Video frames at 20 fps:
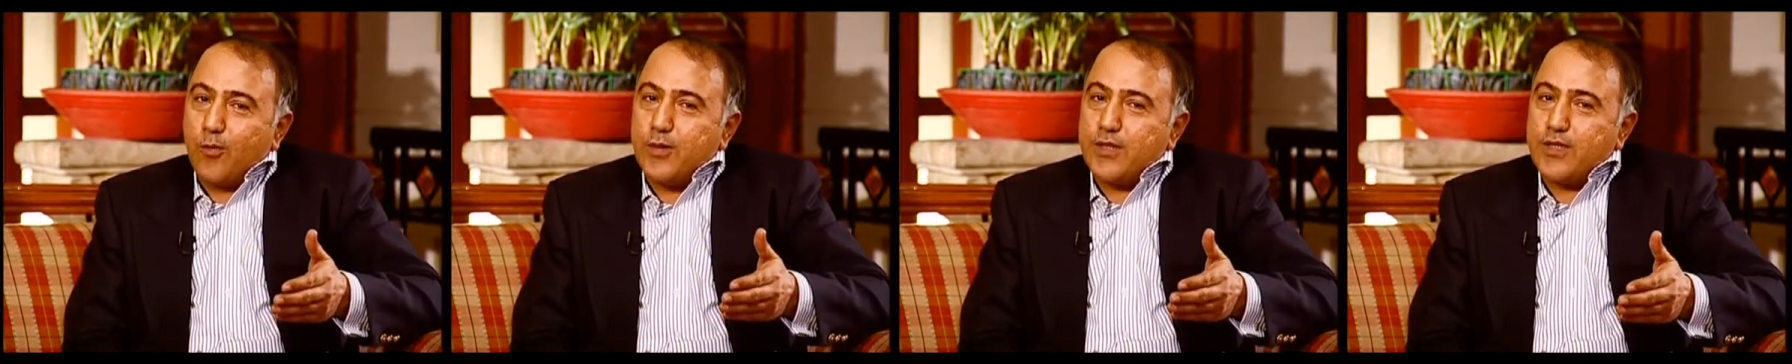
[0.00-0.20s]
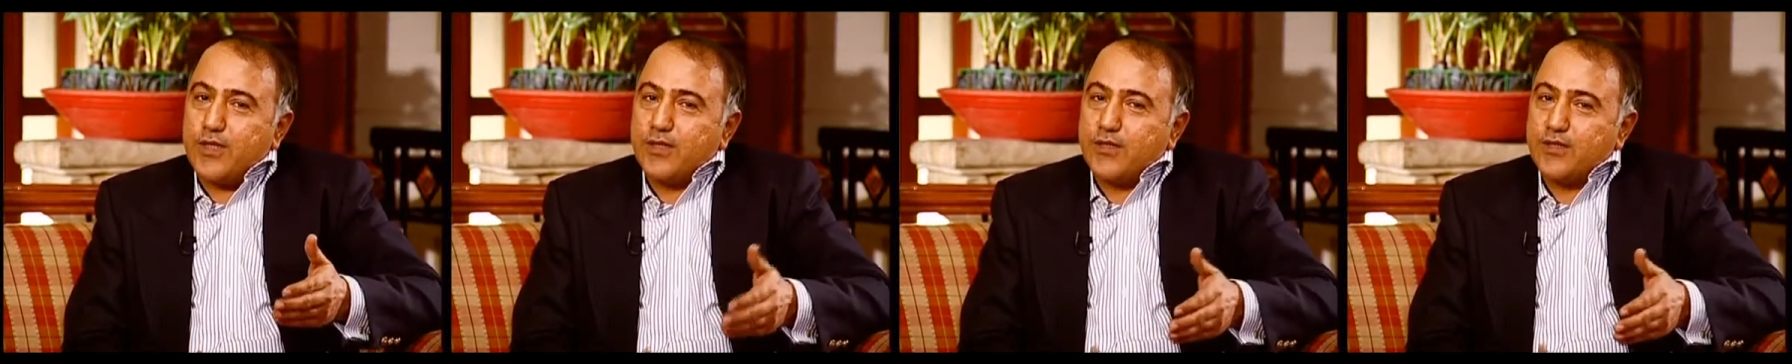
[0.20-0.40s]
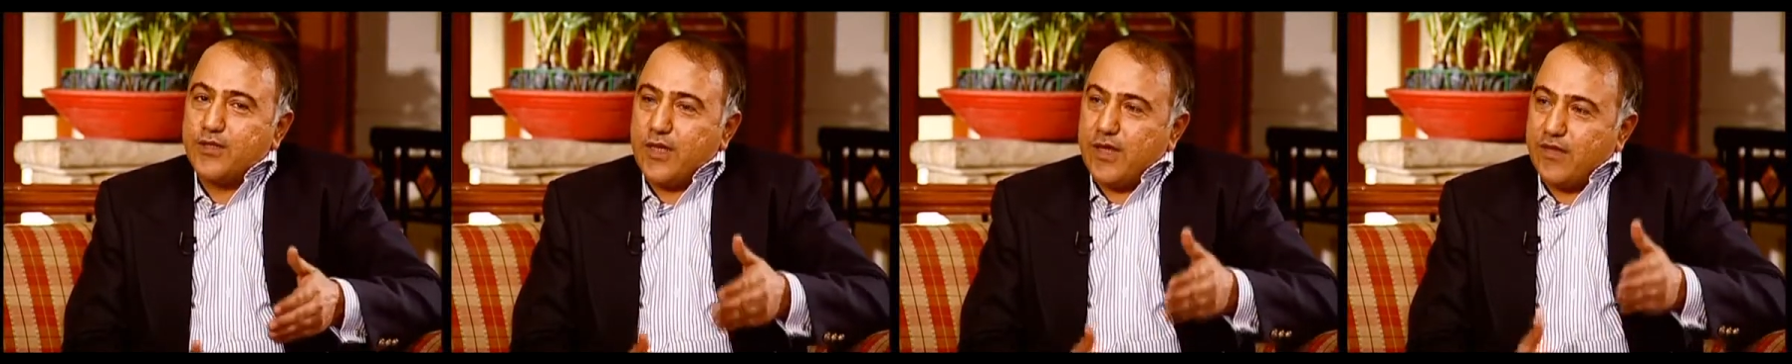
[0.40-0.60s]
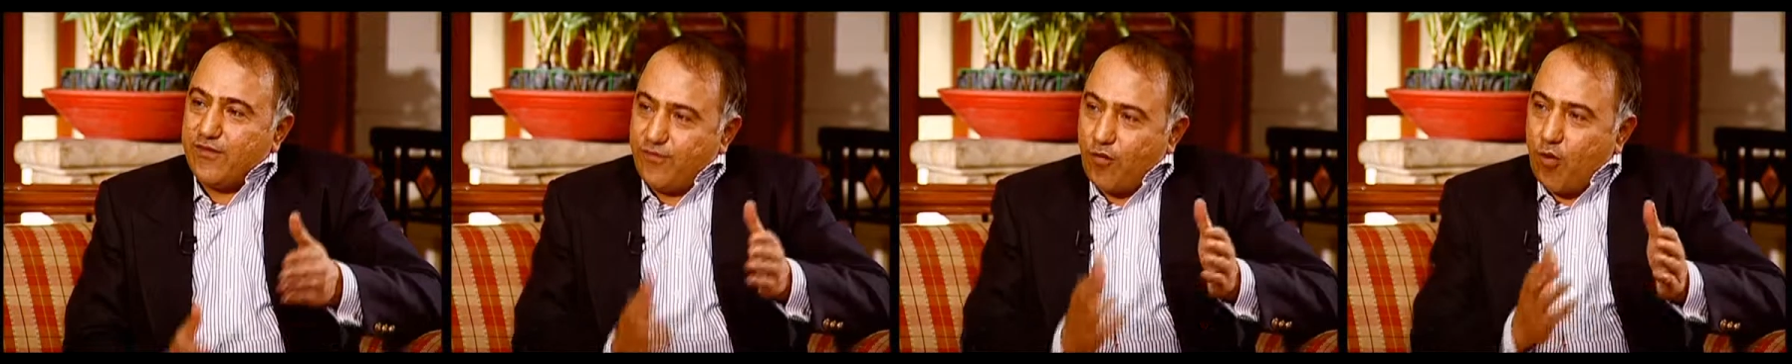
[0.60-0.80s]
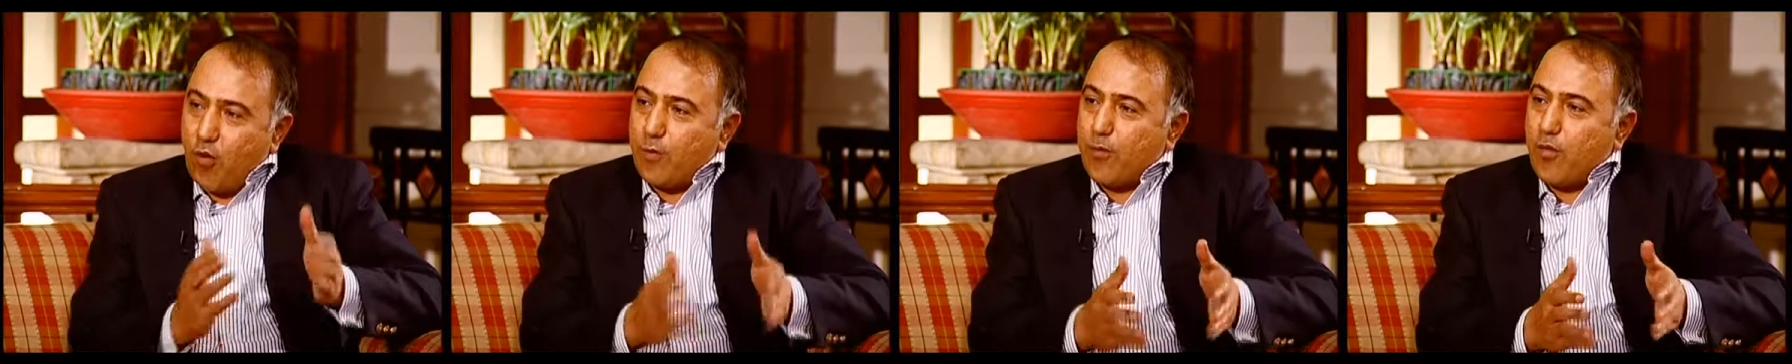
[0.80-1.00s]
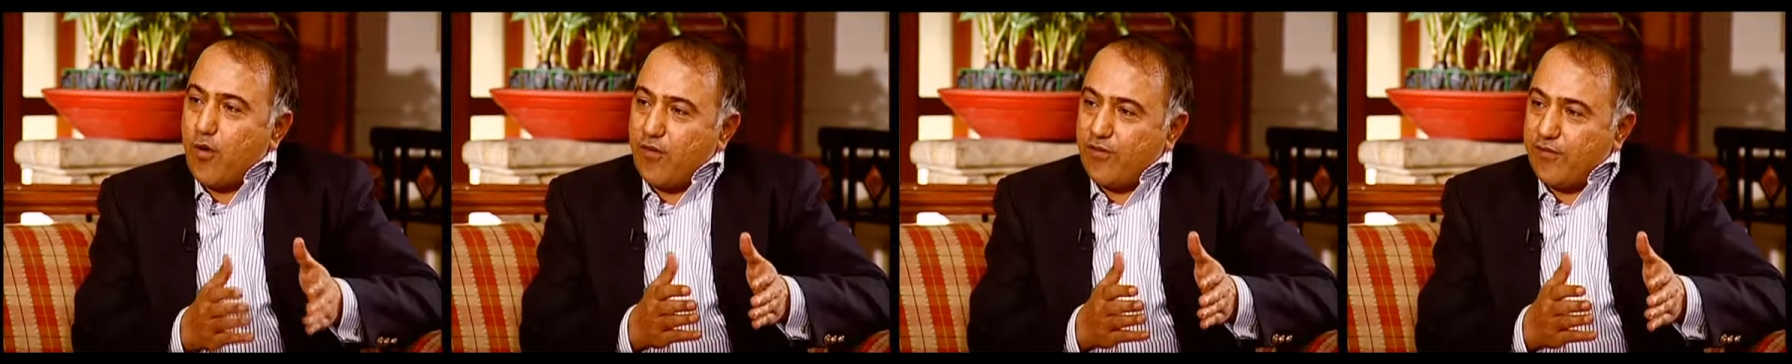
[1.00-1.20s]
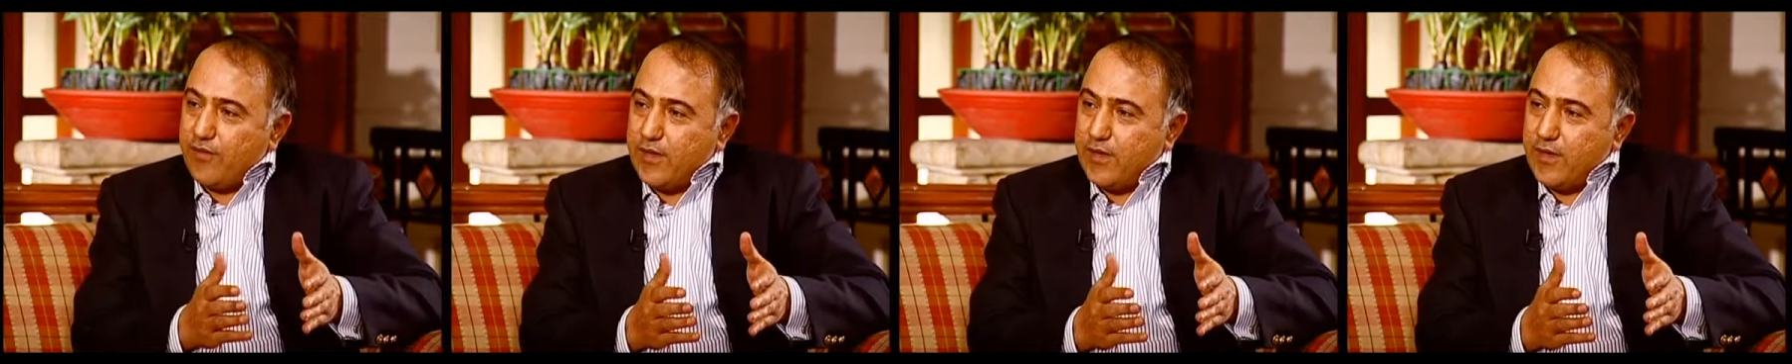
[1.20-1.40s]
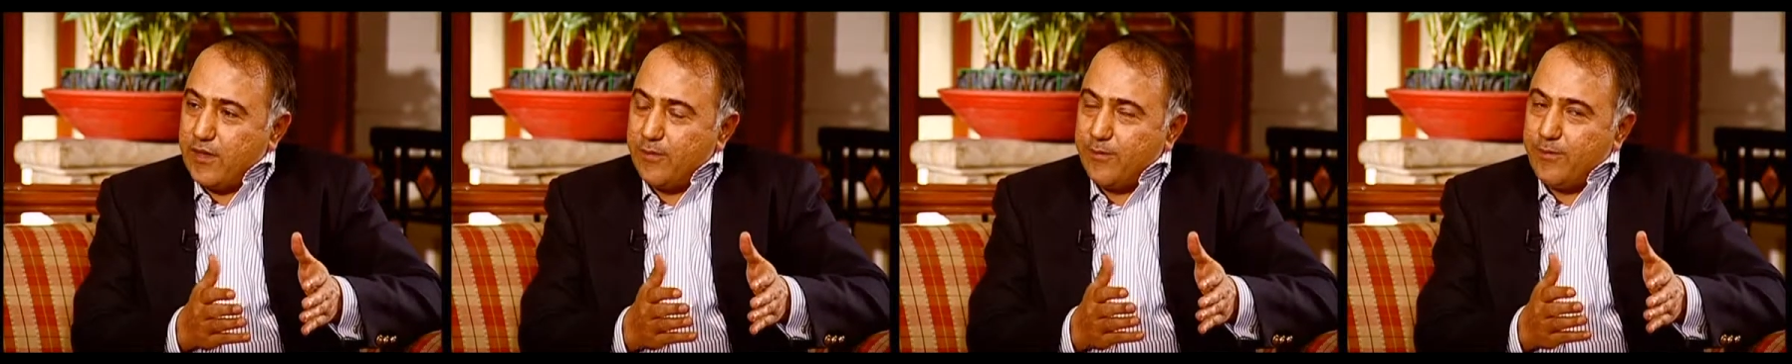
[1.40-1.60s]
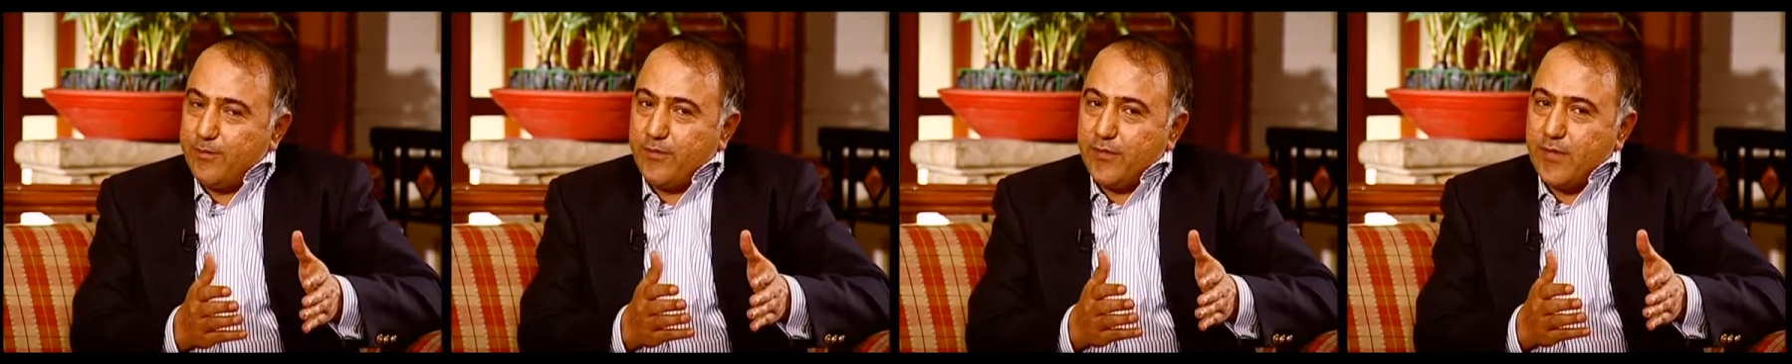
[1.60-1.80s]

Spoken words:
which is a for-profit